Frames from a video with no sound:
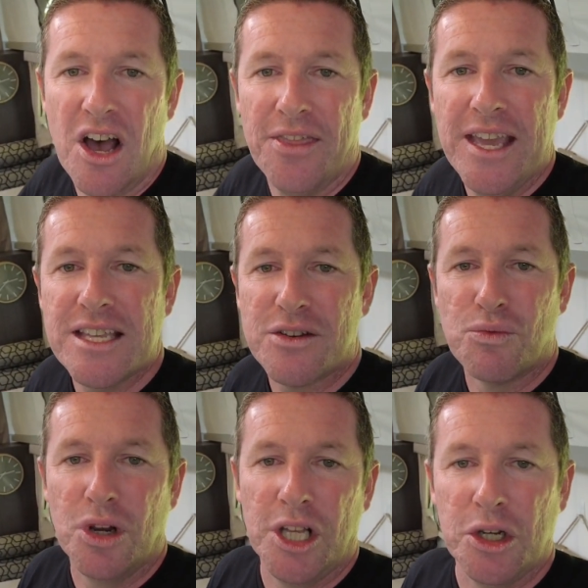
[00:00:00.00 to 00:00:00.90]
I think it's a
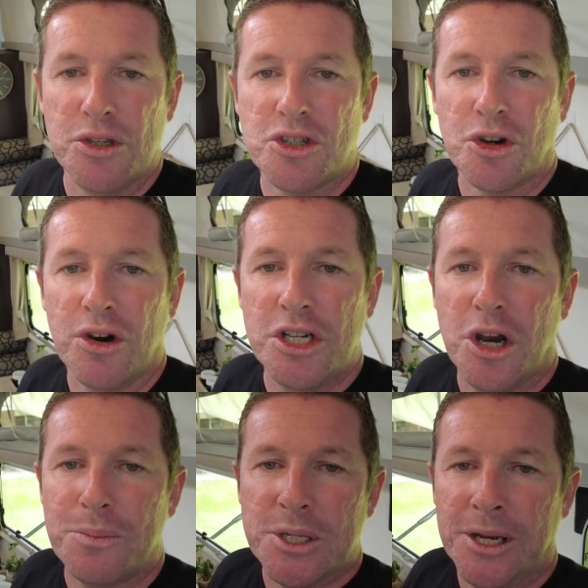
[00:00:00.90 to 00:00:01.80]
really good storage
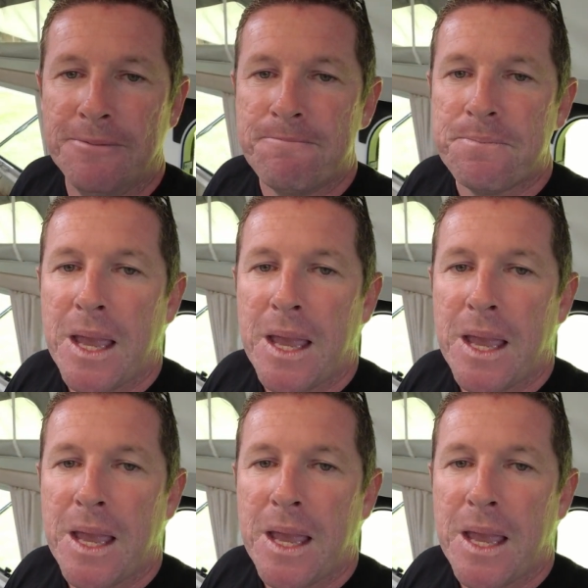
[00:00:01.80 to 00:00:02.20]
option.